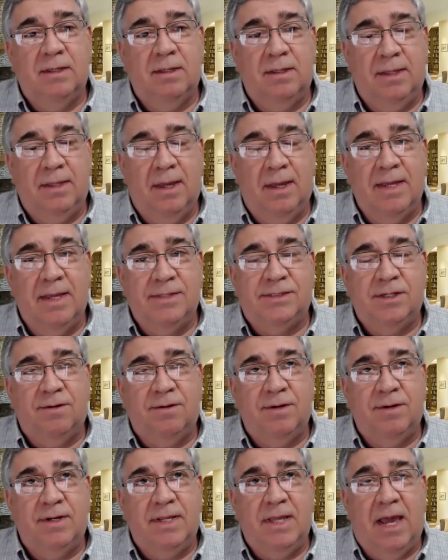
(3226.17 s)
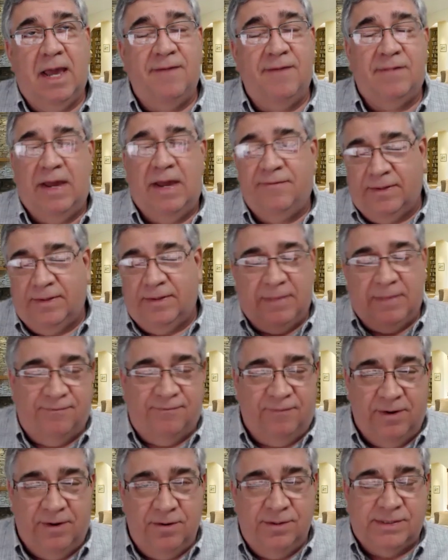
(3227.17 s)
Yeah, is there any? I have a
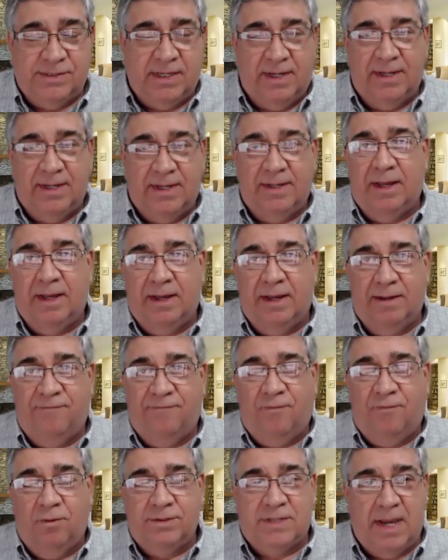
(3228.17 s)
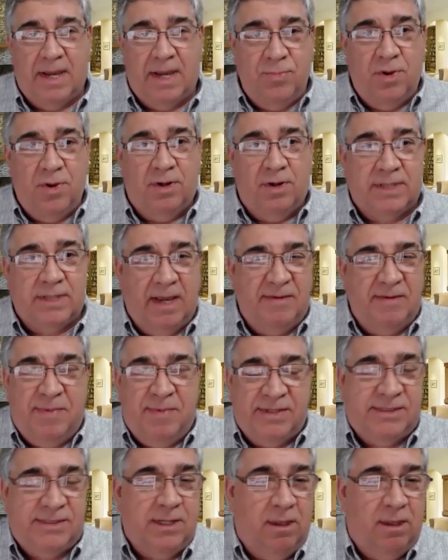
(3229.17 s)
friend who's a 4-time New York Times
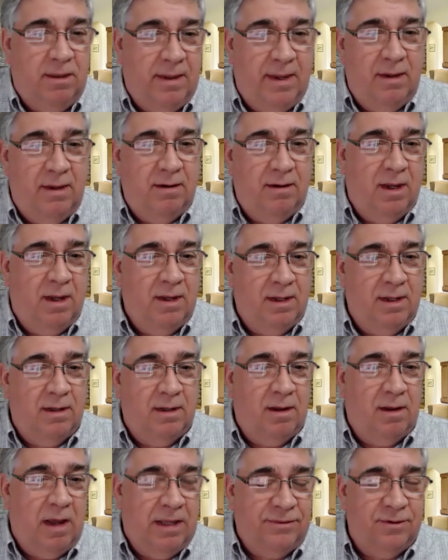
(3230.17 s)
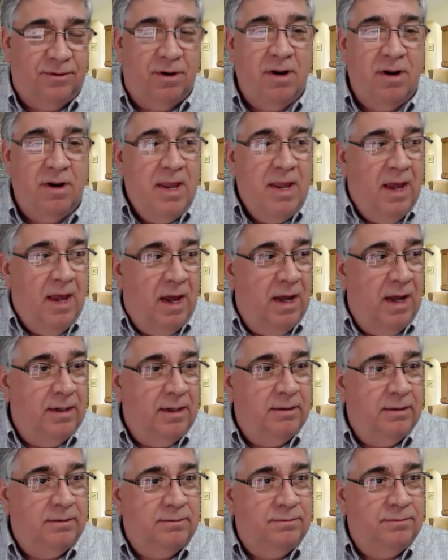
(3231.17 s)
bestselling author,
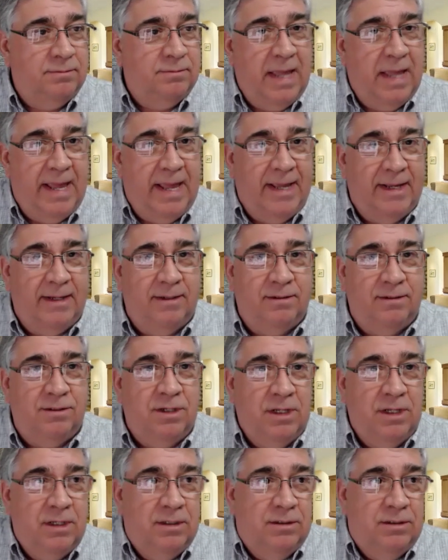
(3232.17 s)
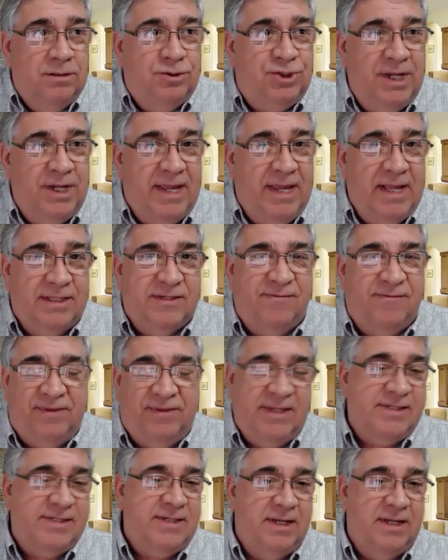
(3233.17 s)
and she gets
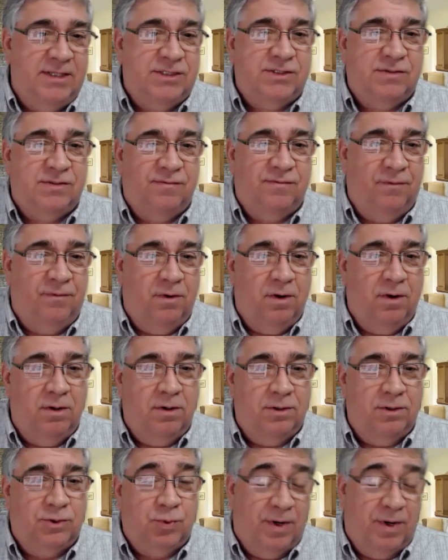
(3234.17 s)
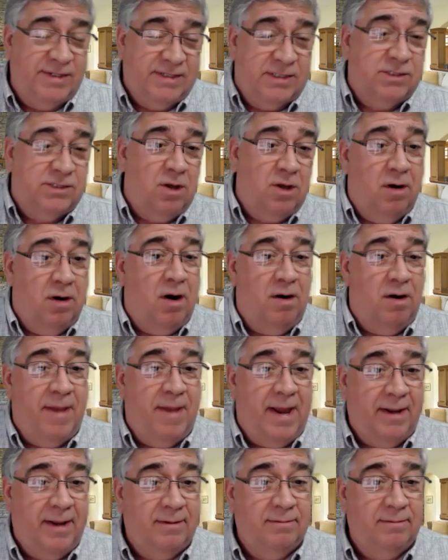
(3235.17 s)
50 cents for her $26 hardback